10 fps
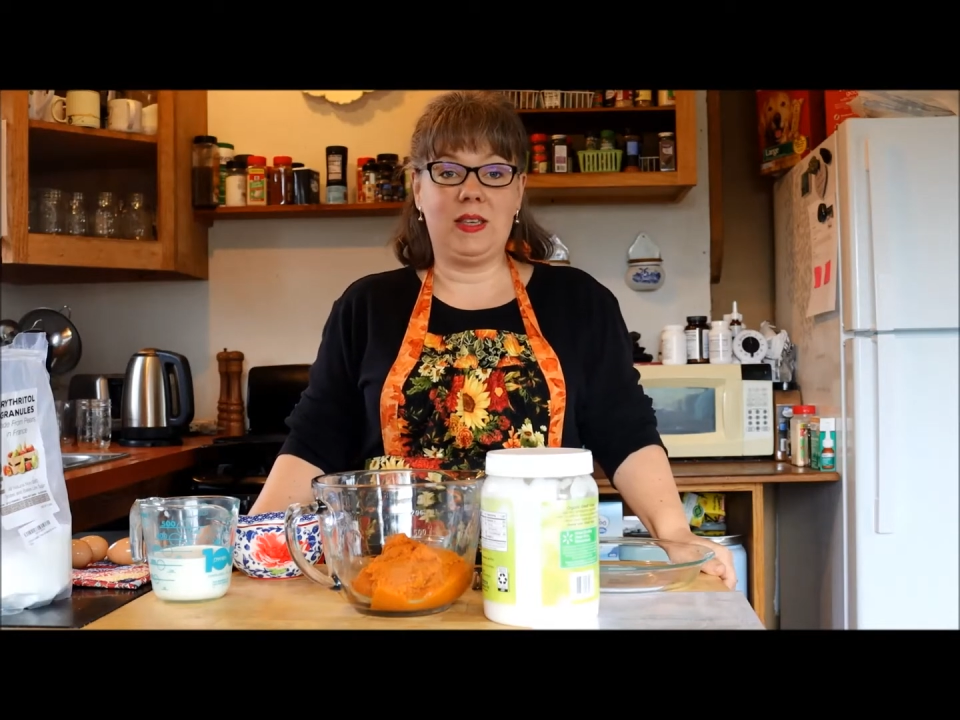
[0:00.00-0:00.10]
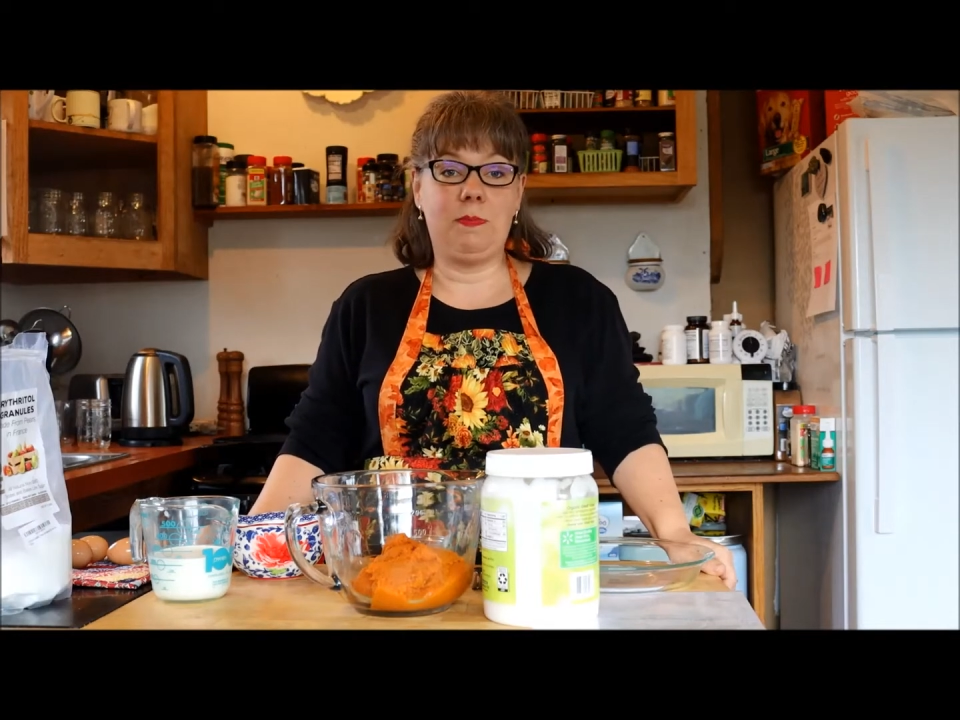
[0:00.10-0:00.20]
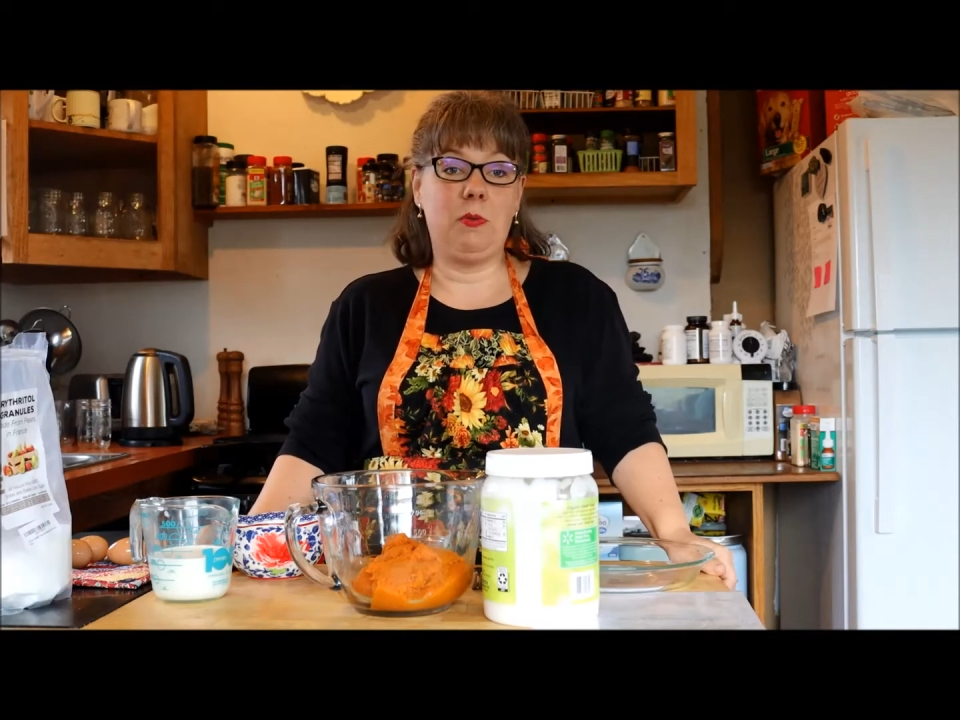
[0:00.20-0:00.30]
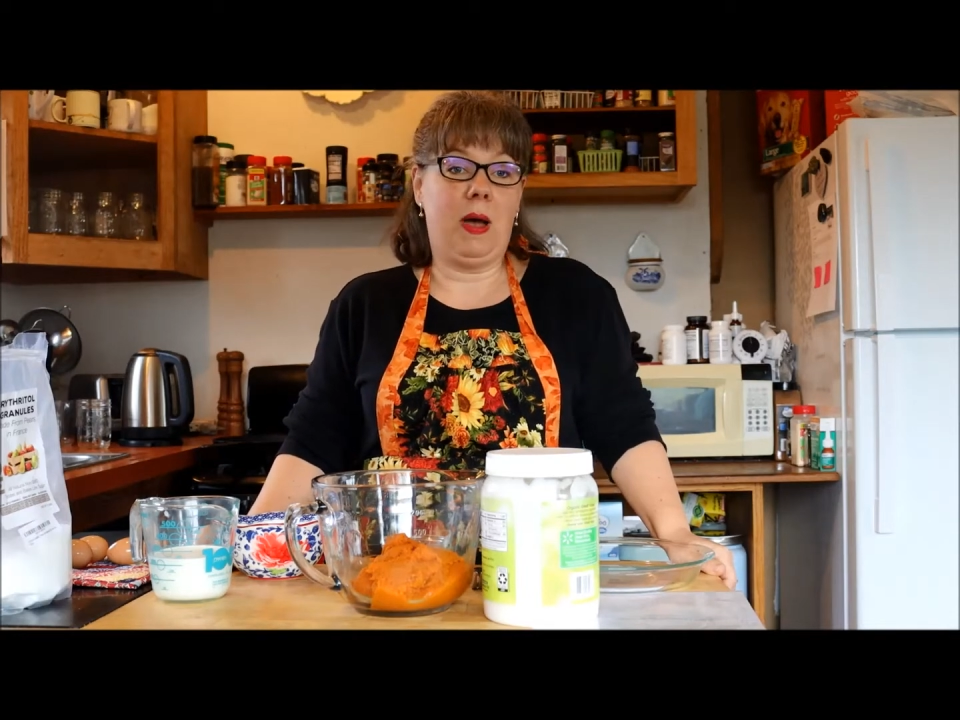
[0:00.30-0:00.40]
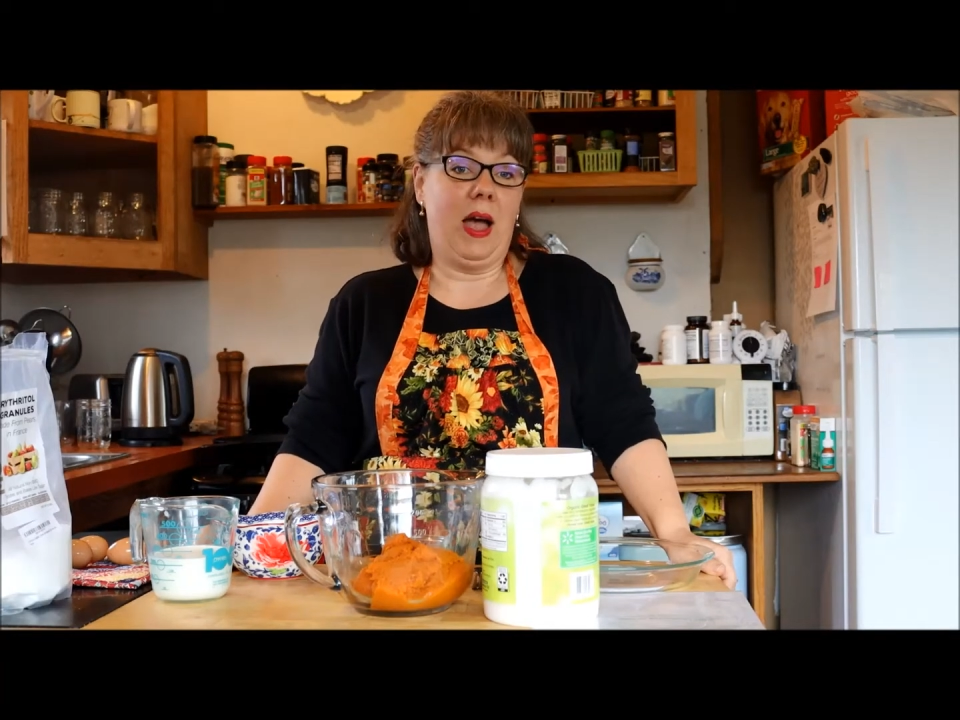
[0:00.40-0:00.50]
It
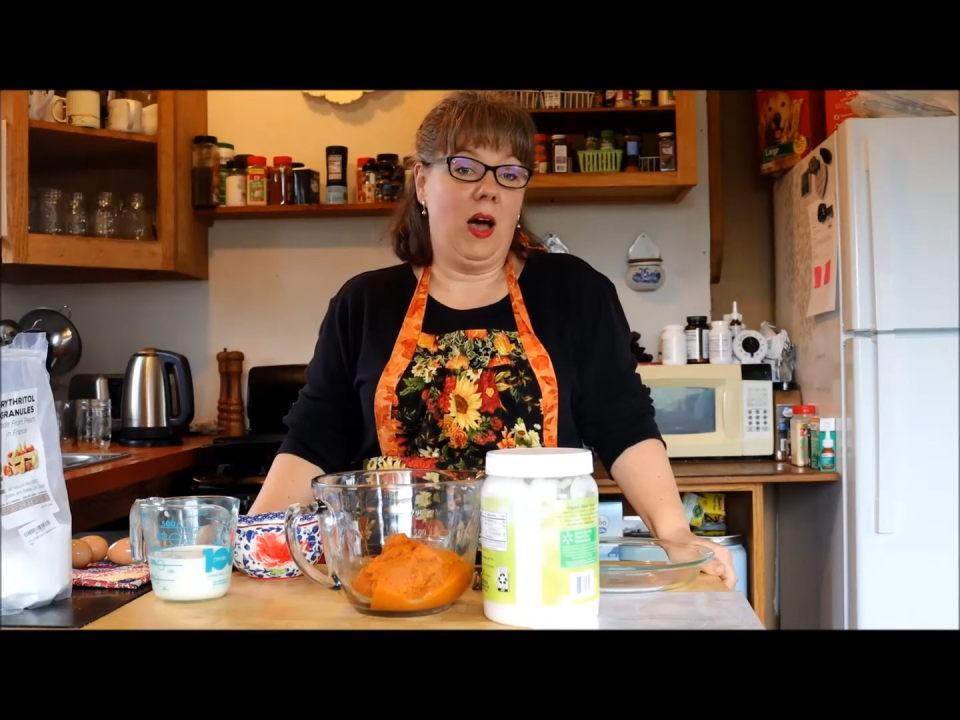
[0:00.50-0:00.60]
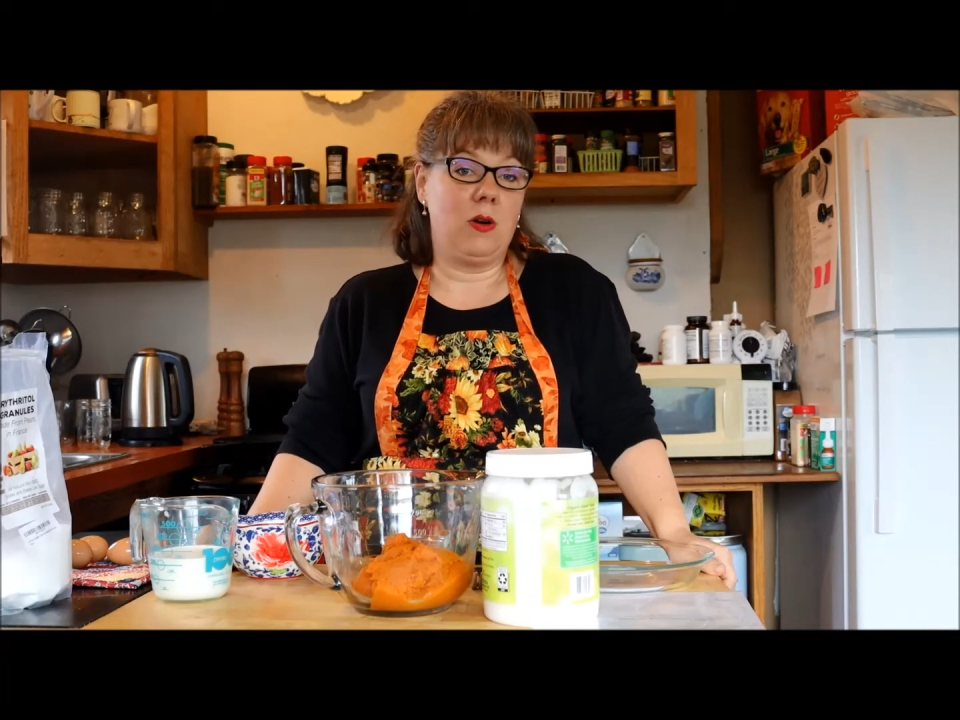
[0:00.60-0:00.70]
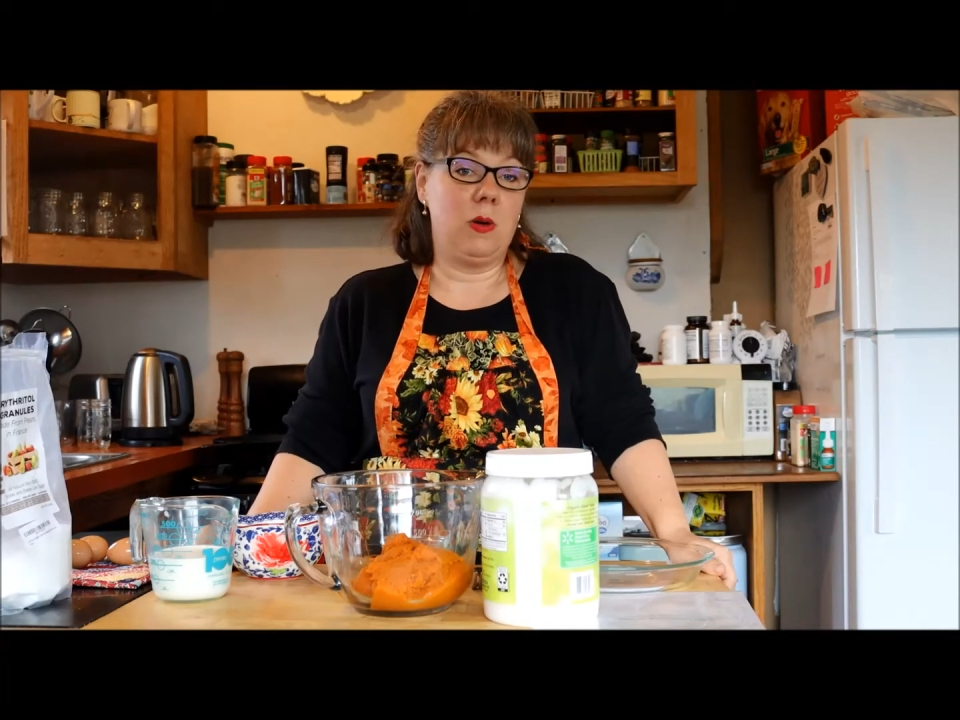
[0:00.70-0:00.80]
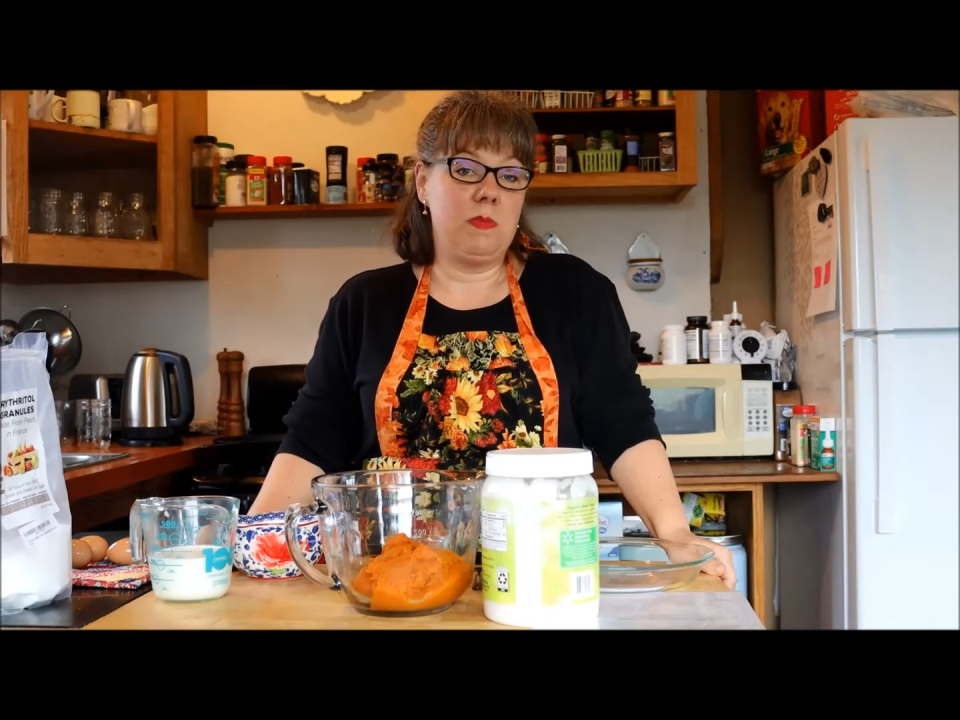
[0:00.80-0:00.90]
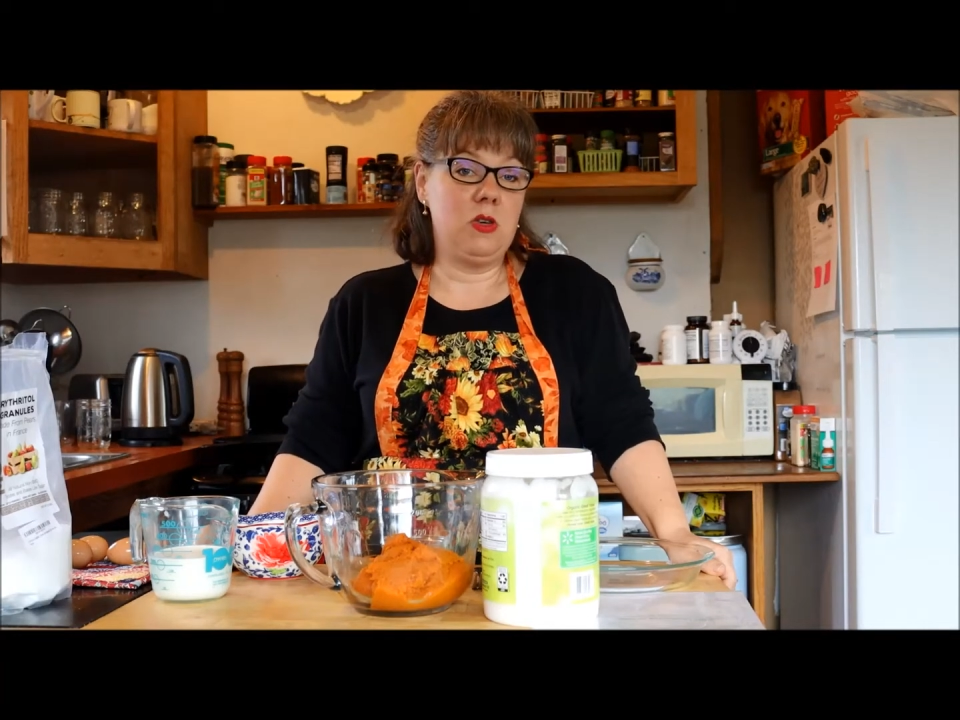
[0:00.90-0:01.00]
put my
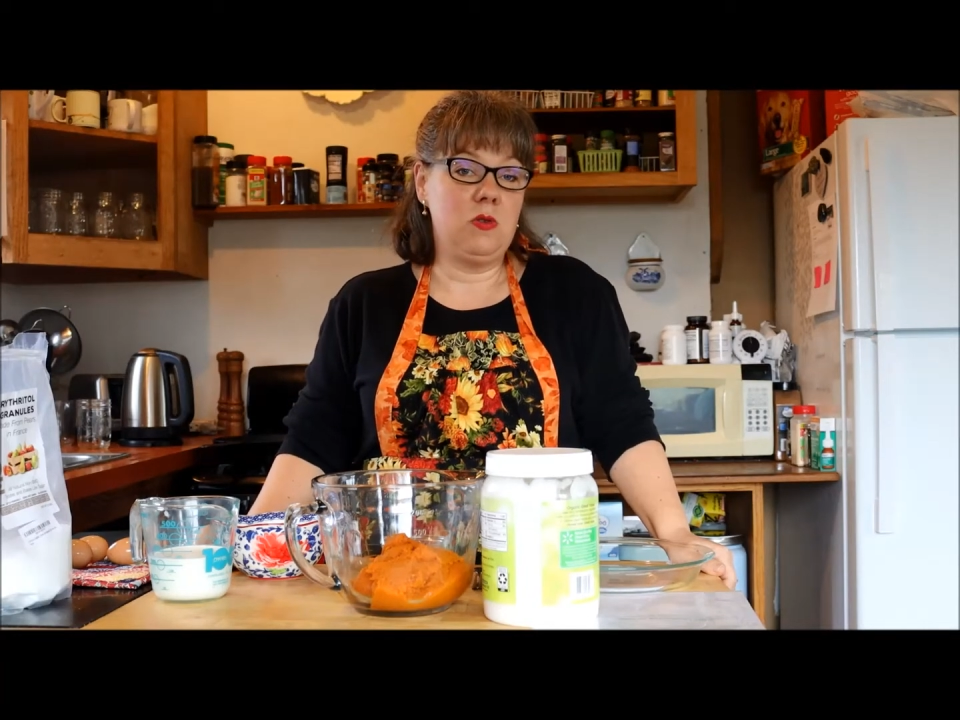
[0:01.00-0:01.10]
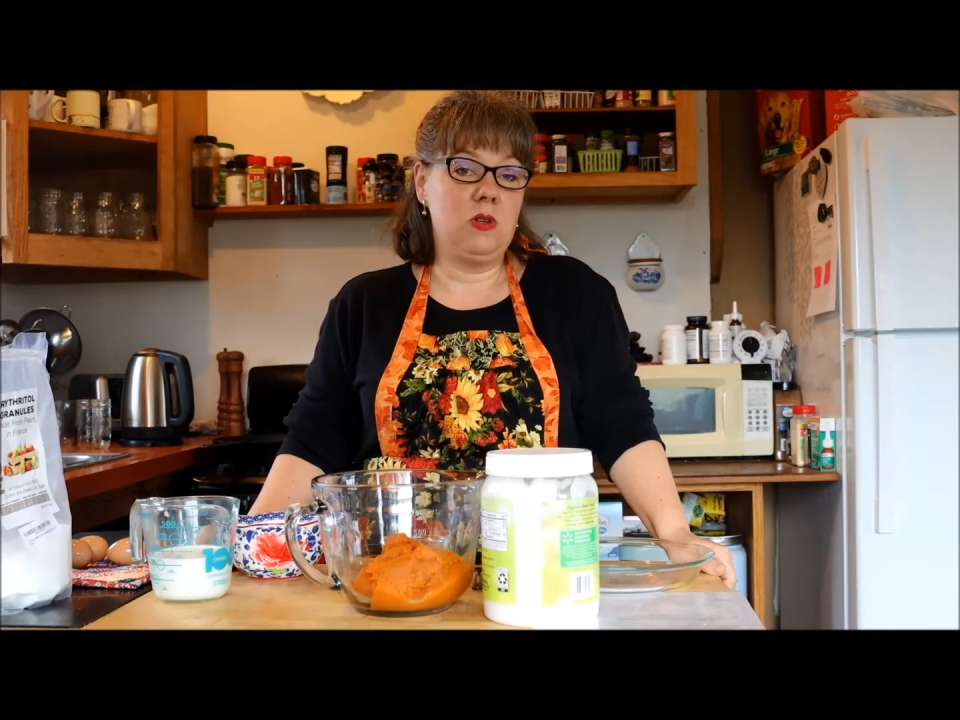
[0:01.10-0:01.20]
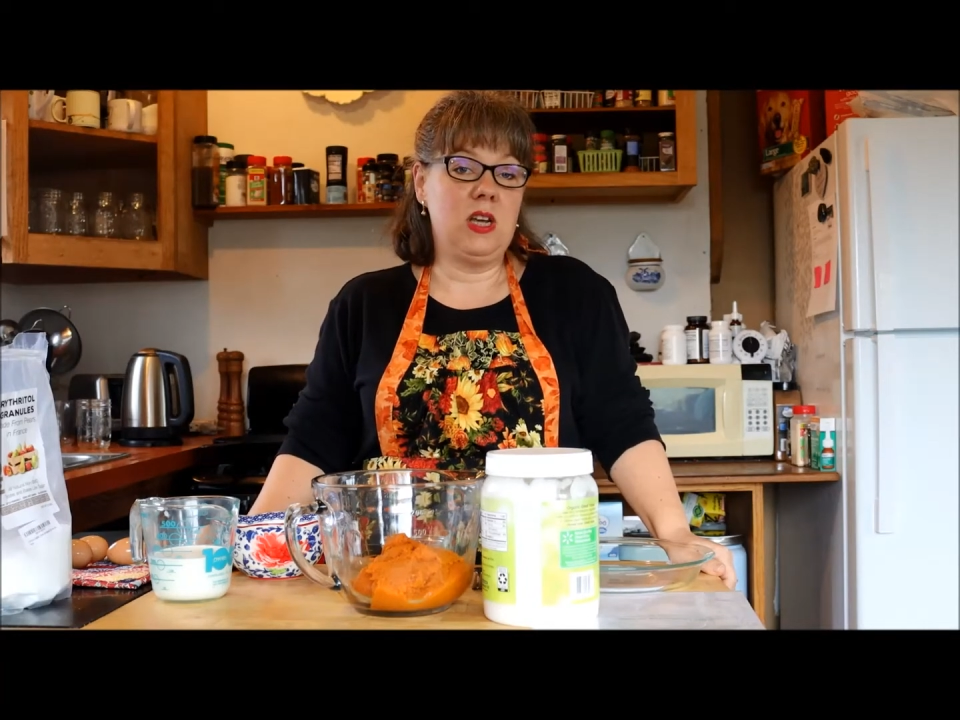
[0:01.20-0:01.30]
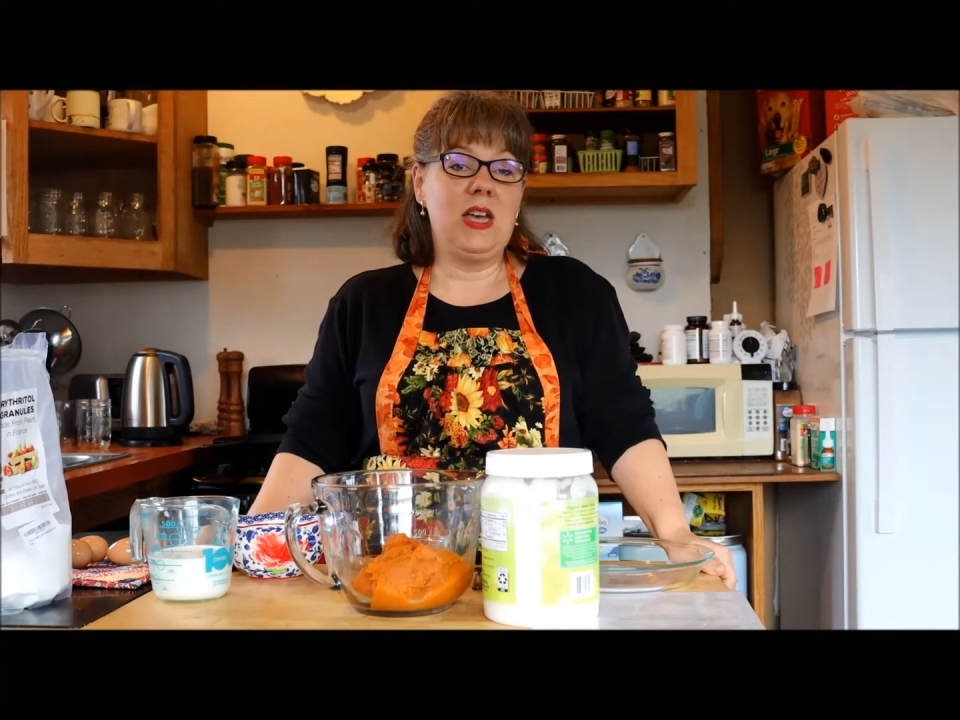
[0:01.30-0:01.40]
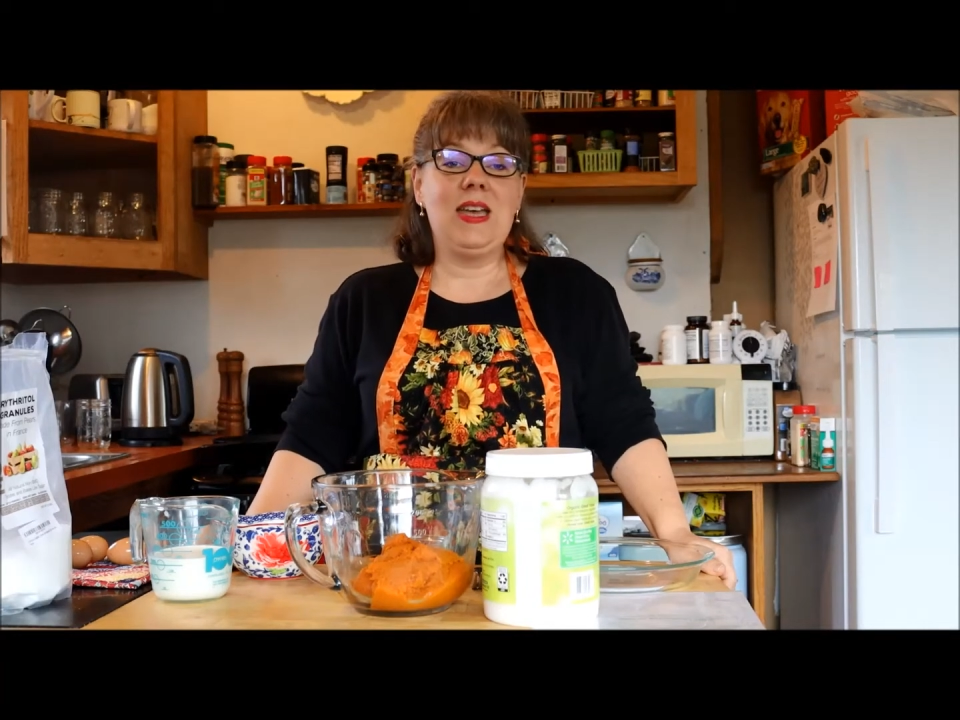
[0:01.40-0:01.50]
autoimmune